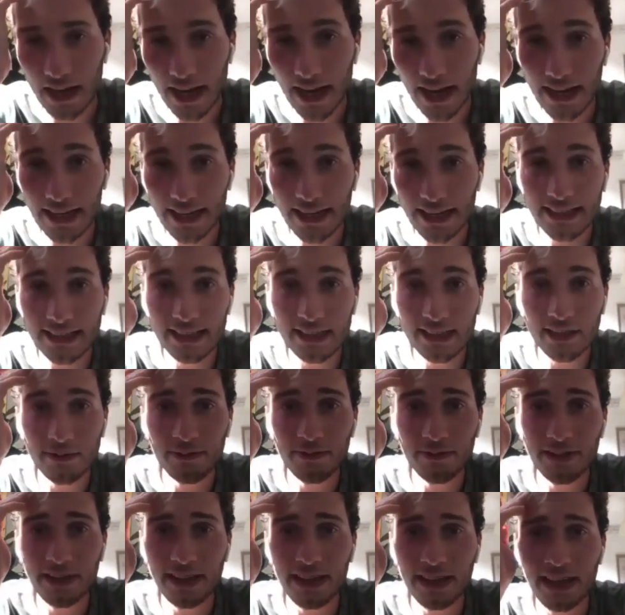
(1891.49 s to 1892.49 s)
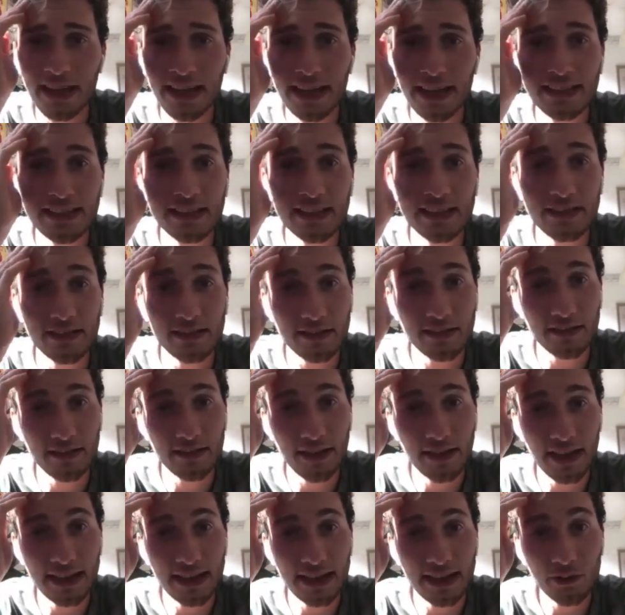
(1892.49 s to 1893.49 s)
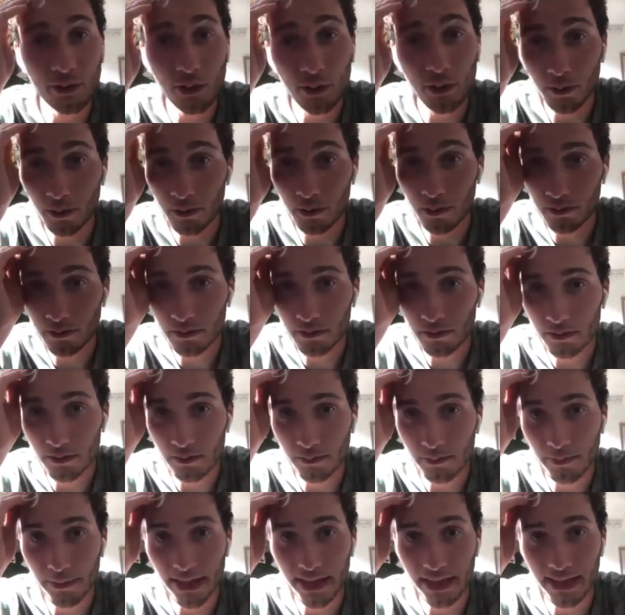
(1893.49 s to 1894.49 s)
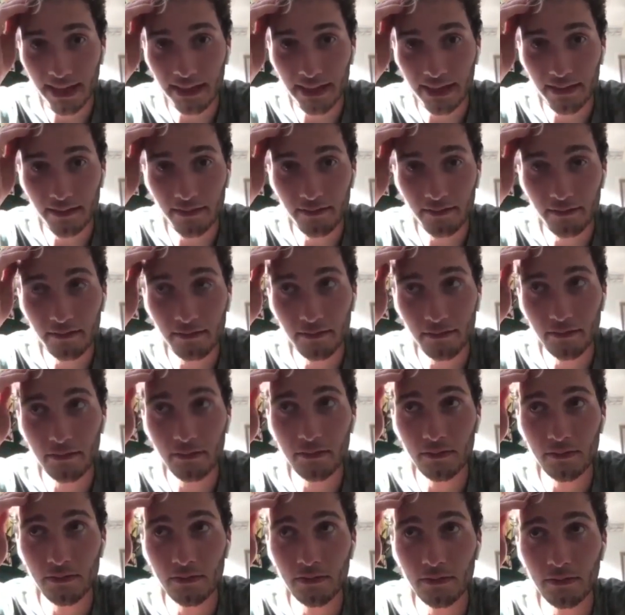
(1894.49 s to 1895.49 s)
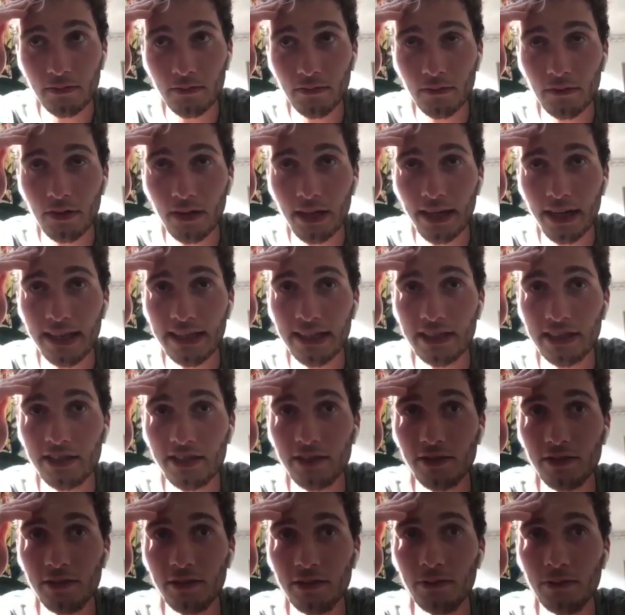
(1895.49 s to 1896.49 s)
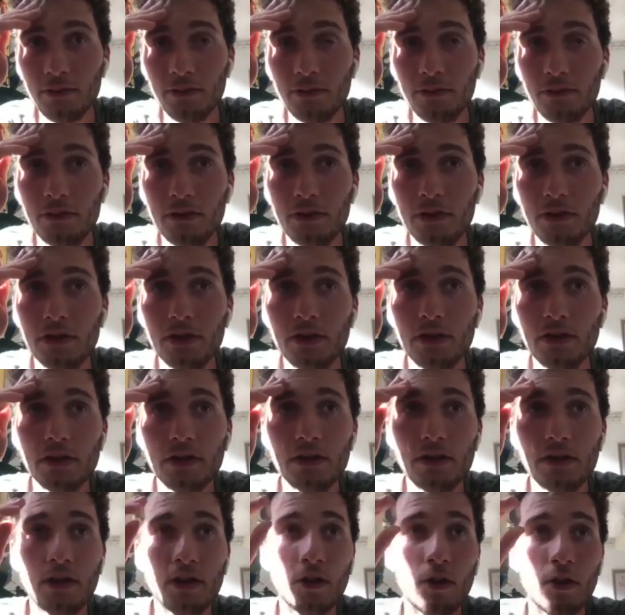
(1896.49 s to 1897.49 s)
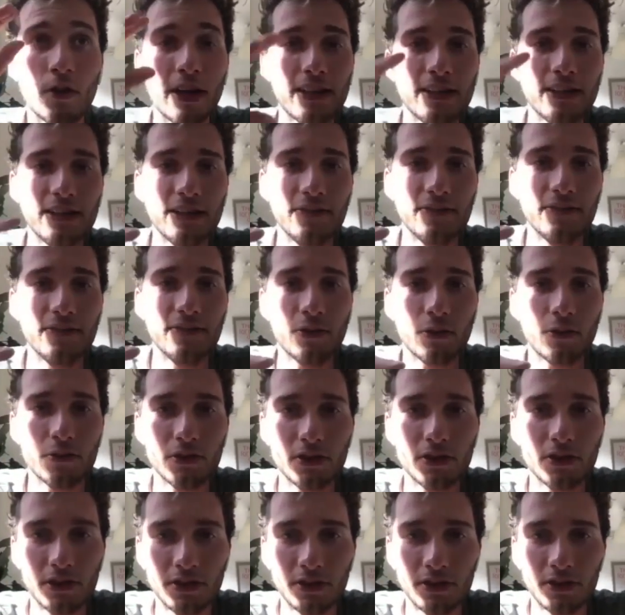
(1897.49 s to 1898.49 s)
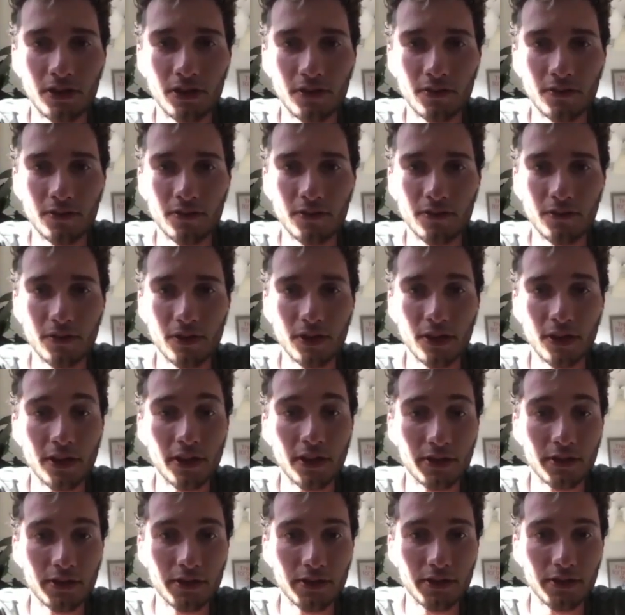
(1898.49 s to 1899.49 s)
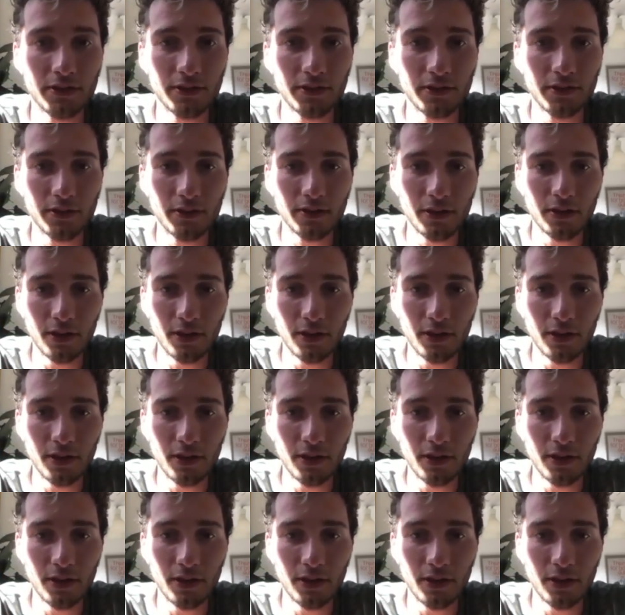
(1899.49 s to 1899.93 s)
And that's something that hasn't at all made it into the collective conscience of the Dutch.